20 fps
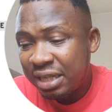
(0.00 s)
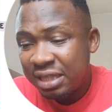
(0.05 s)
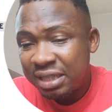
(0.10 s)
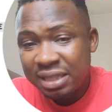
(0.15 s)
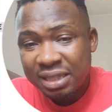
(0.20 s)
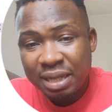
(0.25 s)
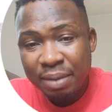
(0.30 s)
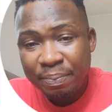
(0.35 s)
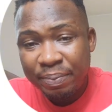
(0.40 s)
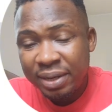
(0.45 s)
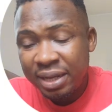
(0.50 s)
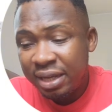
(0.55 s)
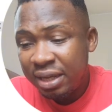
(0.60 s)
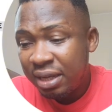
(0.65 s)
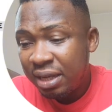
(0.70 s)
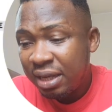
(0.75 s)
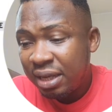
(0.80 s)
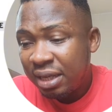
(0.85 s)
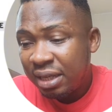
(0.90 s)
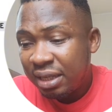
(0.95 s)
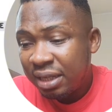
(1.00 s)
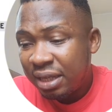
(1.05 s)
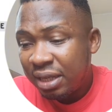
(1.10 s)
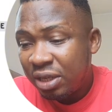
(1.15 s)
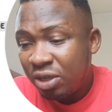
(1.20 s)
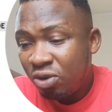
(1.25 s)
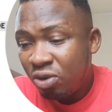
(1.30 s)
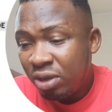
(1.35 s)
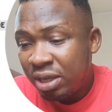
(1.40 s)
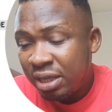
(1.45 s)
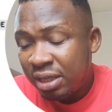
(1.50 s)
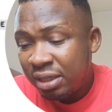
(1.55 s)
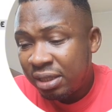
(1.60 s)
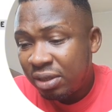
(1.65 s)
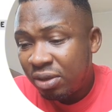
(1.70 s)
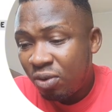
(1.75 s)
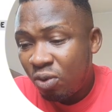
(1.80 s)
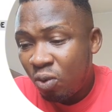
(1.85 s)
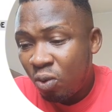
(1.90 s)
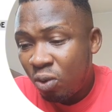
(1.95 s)
simply
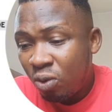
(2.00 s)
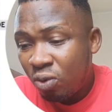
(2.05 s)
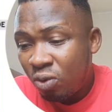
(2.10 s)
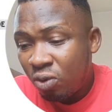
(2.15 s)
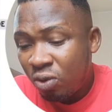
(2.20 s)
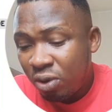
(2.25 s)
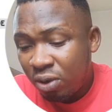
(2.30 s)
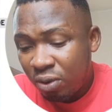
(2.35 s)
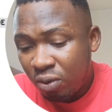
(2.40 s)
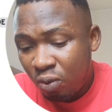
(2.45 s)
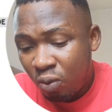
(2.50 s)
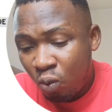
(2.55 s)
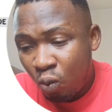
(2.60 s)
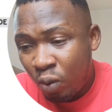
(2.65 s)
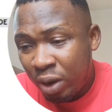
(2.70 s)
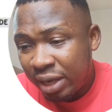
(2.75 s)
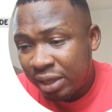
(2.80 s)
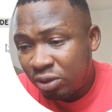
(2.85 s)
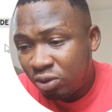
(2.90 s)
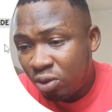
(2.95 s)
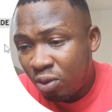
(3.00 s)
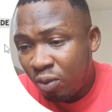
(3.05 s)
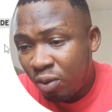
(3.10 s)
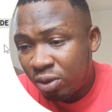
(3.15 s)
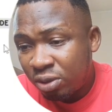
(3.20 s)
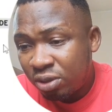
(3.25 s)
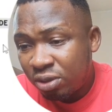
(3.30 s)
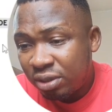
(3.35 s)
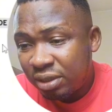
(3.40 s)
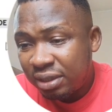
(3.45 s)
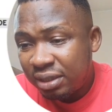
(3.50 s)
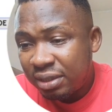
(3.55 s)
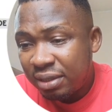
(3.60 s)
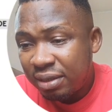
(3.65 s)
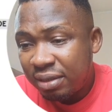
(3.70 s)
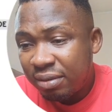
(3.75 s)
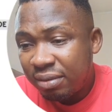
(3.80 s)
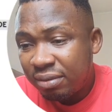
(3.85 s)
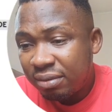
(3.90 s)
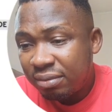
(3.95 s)
knowing when to what?
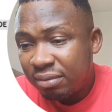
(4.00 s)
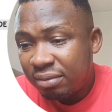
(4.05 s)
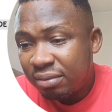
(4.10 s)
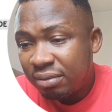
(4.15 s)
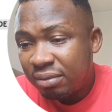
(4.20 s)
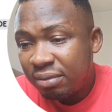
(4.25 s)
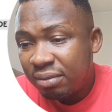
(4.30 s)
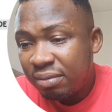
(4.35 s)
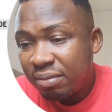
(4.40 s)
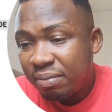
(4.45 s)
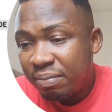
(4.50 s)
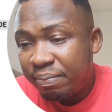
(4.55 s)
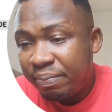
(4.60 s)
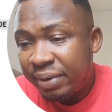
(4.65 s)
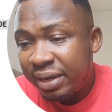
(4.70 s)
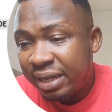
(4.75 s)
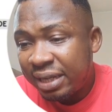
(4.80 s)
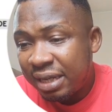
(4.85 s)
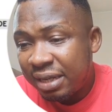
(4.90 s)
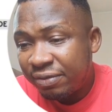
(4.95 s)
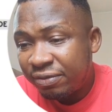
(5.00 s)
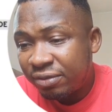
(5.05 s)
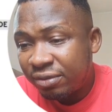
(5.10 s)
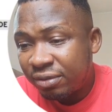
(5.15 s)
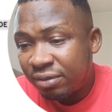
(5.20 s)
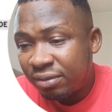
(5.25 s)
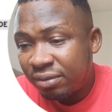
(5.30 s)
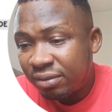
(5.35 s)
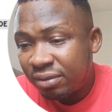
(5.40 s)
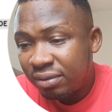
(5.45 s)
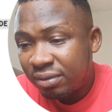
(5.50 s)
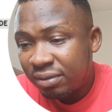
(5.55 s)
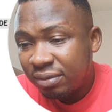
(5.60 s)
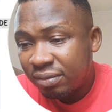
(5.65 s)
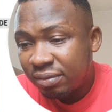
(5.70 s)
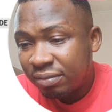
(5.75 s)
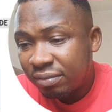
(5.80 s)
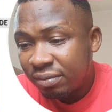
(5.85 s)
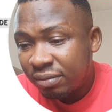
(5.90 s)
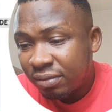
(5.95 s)
Break even.
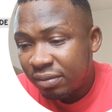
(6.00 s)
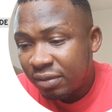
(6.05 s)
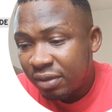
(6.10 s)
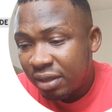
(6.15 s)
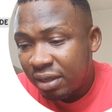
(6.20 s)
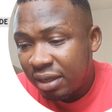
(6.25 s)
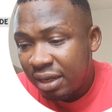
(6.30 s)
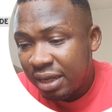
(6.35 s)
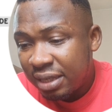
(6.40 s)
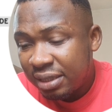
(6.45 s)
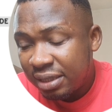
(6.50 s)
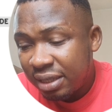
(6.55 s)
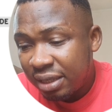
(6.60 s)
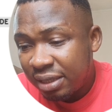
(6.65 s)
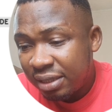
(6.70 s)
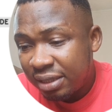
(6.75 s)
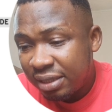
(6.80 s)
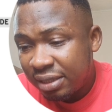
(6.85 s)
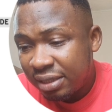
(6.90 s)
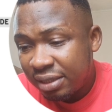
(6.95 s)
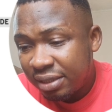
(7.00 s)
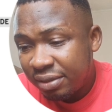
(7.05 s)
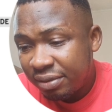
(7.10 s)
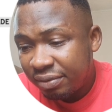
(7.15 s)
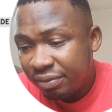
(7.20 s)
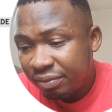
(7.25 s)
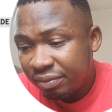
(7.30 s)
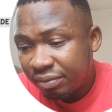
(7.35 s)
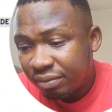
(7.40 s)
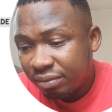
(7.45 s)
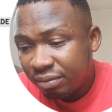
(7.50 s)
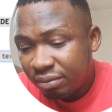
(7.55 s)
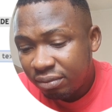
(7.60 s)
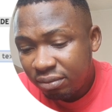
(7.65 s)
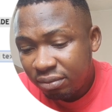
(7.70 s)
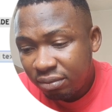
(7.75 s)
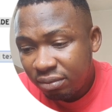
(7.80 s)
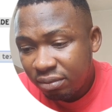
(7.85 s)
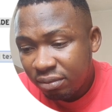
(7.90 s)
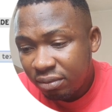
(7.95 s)
Let's say this.
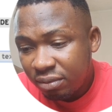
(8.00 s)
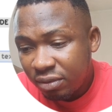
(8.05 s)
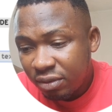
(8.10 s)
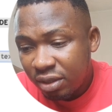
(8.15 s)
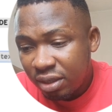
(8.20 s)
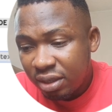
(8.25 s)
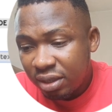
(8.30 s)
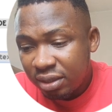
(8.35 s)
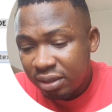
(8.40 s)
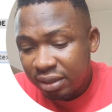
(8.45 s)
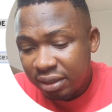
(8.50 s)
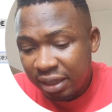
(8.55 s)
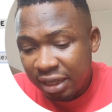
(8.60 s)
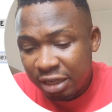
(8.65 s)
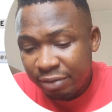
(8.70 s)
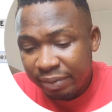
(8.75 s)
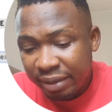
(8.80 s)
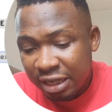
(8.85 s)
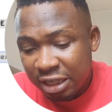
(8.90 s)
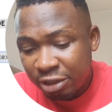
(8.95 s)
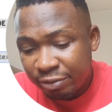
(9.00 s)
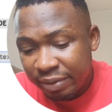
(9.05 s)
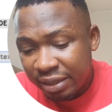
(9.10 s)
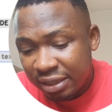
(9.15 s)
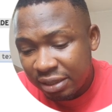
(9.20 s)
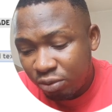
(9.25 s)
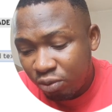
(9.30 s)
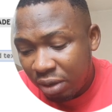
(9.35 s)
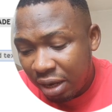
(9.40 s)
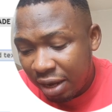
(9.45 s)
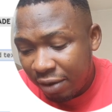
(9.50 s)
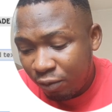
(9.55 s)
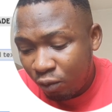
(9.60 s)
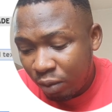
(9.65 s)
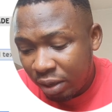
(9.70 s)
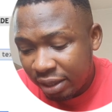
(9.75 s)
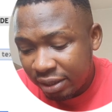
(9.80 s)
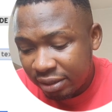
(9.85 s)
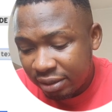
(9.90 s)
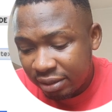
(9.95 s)
Trade management will have
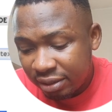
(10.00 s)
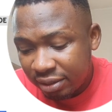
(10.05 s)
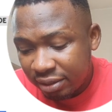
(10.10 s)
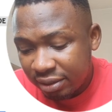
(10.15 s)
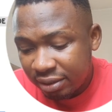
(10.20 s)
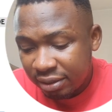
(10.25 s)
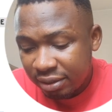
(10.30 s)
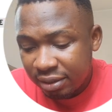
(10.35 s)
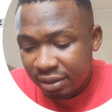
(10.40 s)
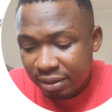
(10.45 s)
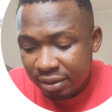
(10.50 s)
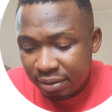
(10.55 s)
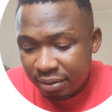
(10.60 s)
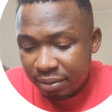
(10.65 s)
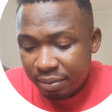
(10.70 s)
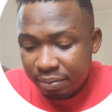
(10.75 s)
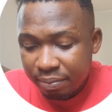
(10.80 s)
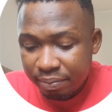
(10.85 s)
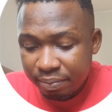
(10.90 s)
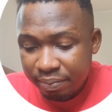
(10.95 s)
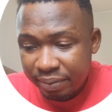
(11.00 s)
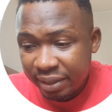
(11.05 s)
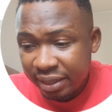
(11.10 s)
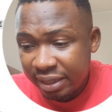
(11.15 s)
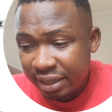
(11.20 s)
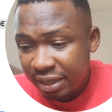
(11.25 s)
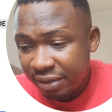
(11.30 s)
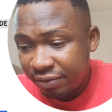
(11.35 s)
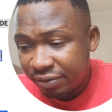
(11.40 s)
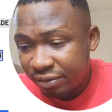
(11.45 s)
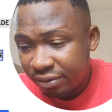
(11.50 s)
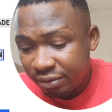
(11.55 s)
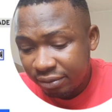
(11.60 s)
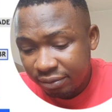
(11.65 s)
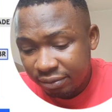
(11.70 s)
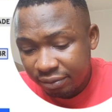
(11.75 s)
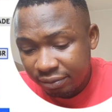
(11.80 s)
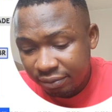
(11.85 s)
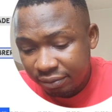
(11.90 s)
1, break even.